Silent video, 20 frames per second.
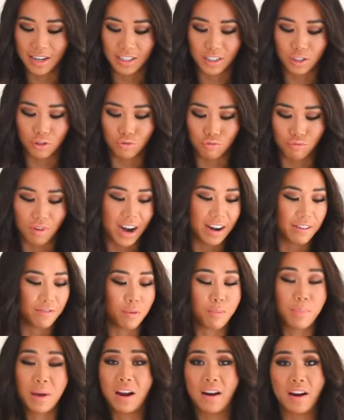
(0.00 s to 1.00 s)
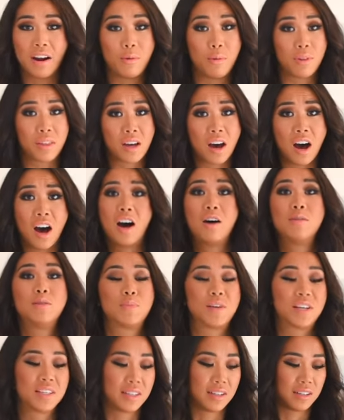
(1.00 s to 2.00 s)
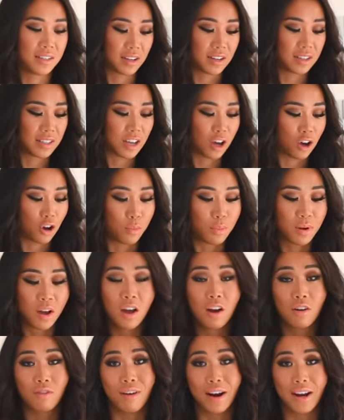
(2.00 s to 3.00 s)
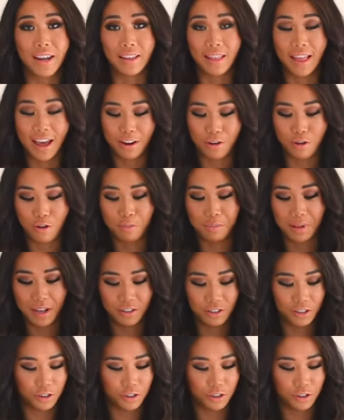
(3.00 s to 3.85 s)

It's great for pairing with carbs because it does help regulate your blood